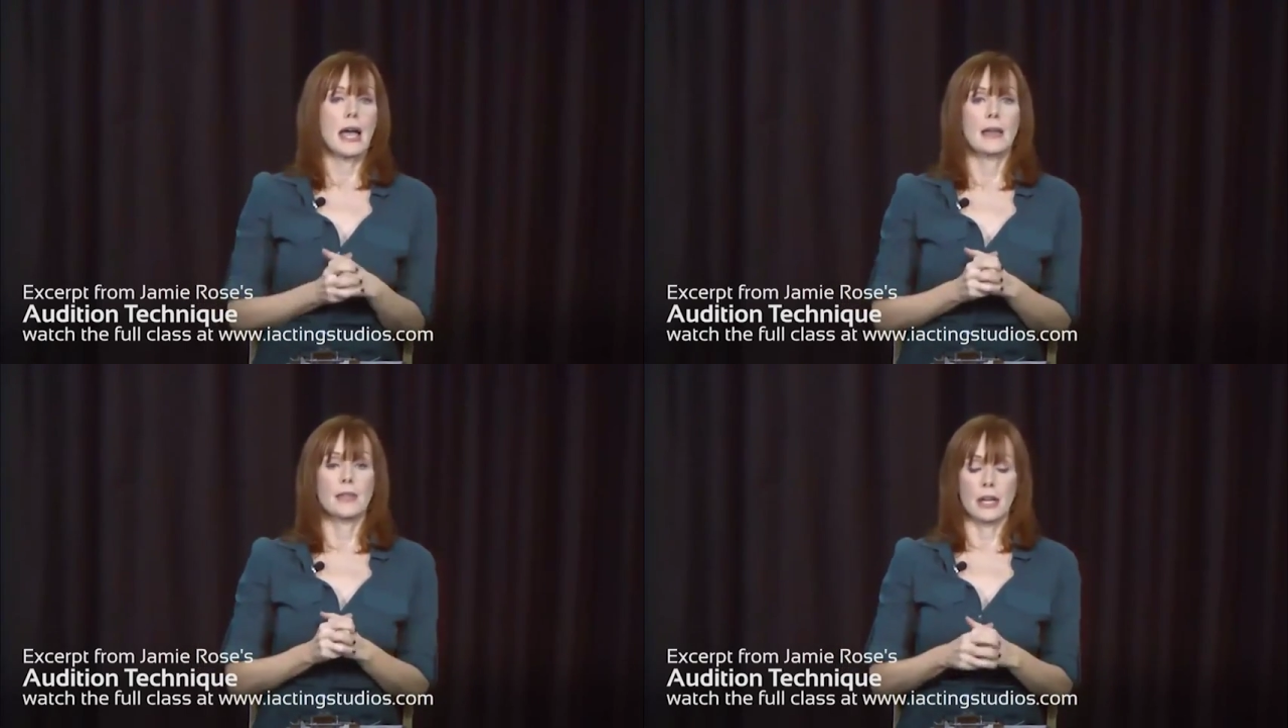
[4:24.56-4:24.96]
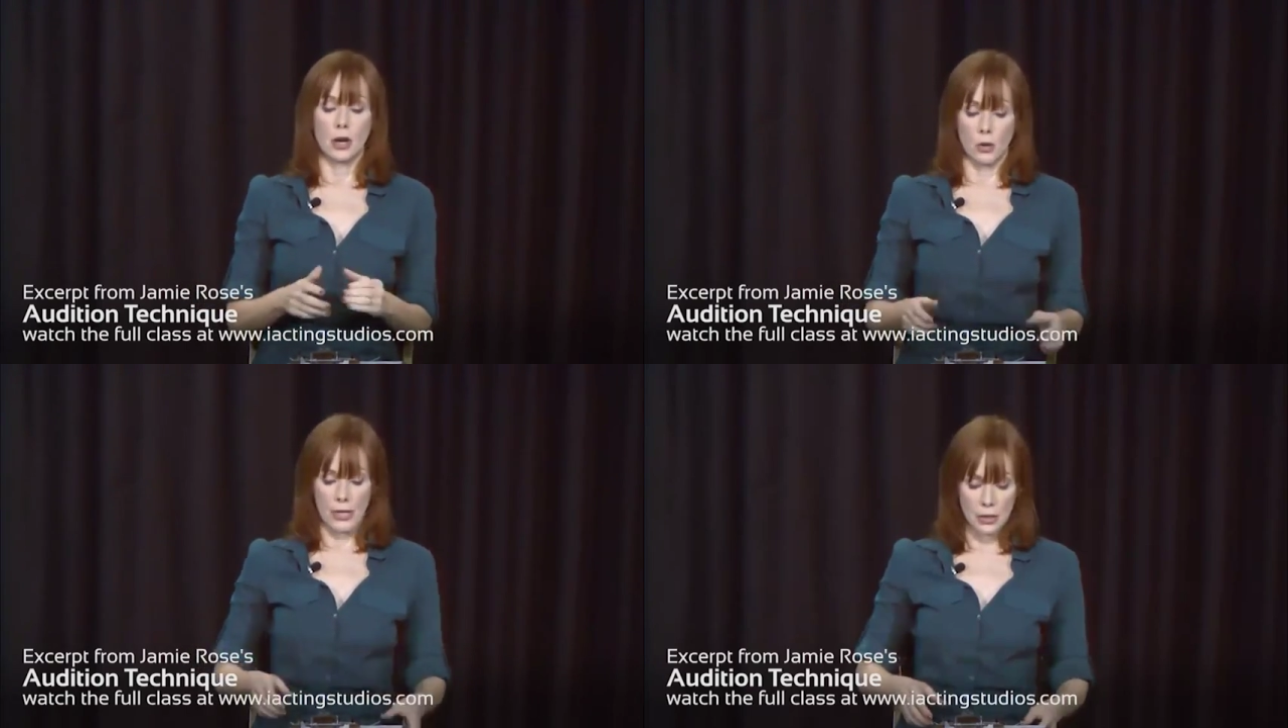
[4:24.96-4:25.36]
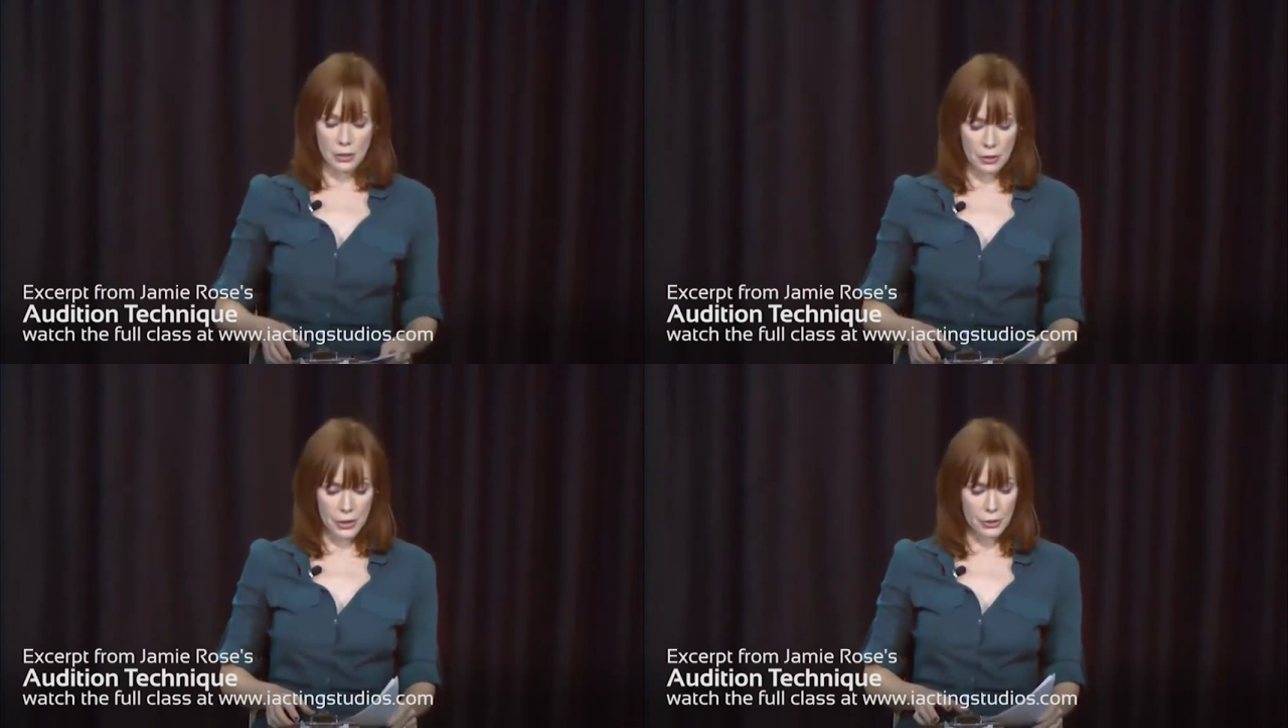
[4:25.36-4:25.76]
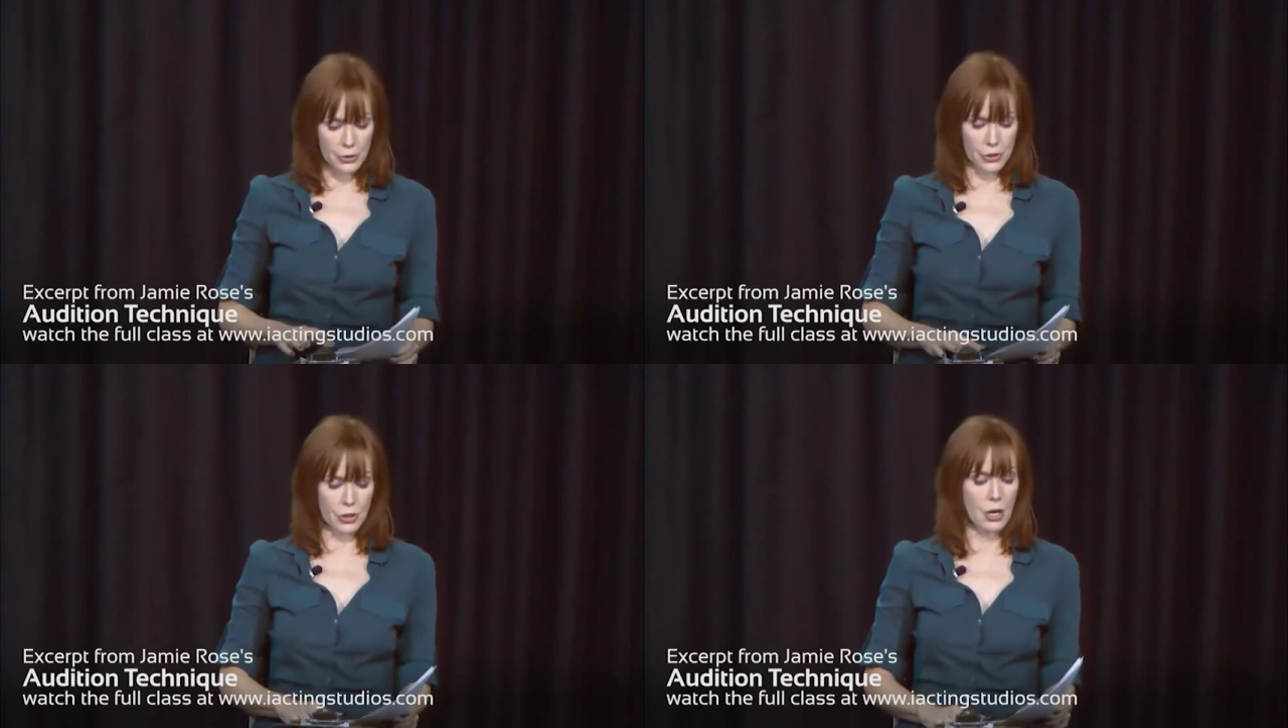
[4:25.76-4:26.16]
and they go, here,
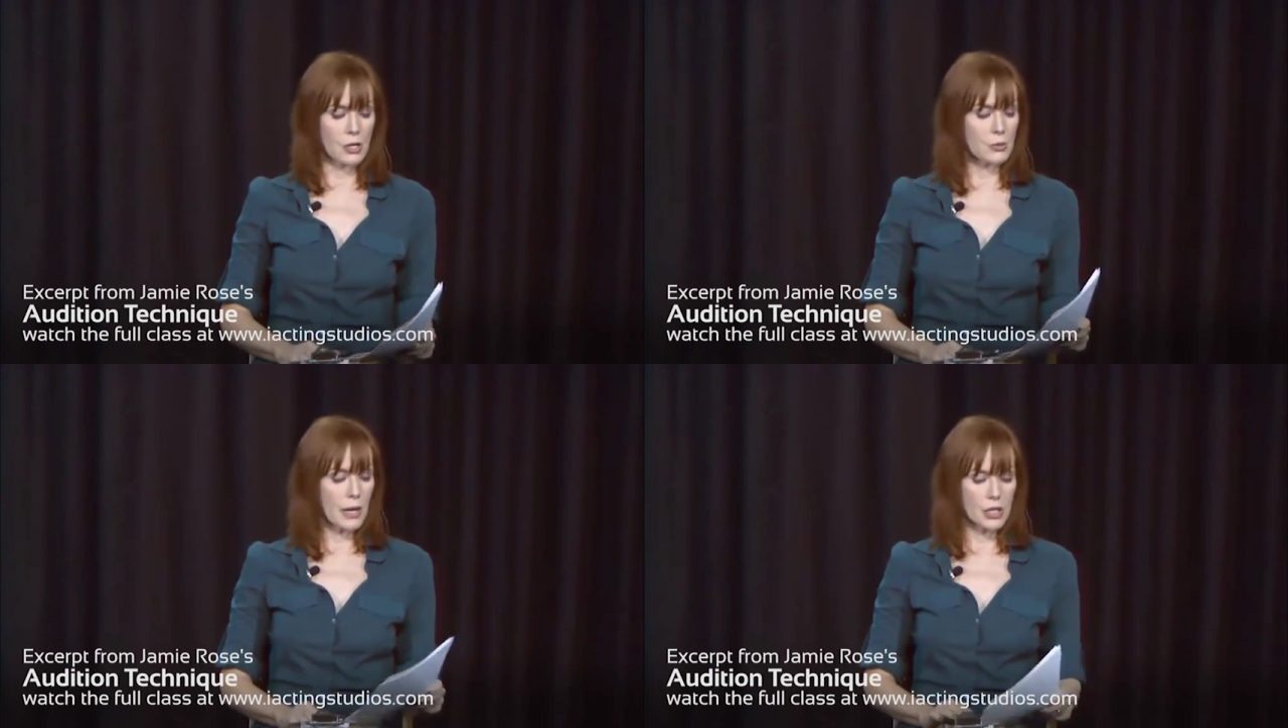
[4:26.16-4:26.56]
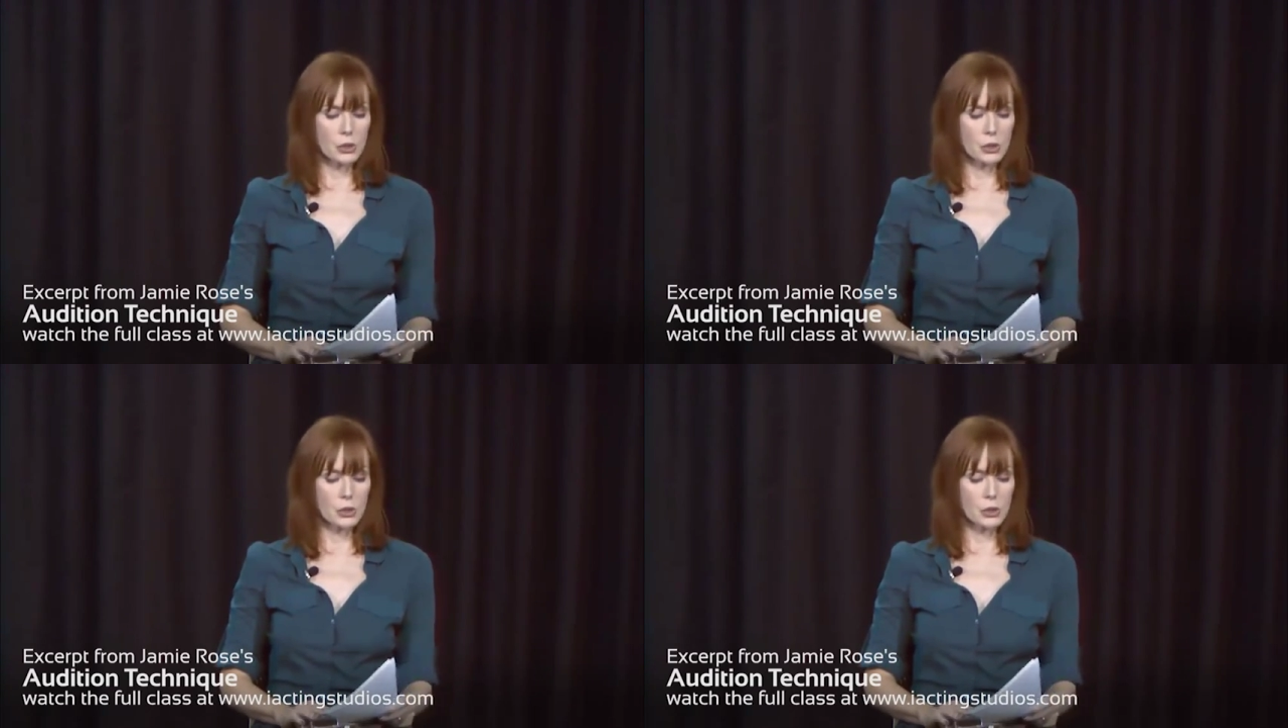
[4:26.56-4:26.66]
here's your contract.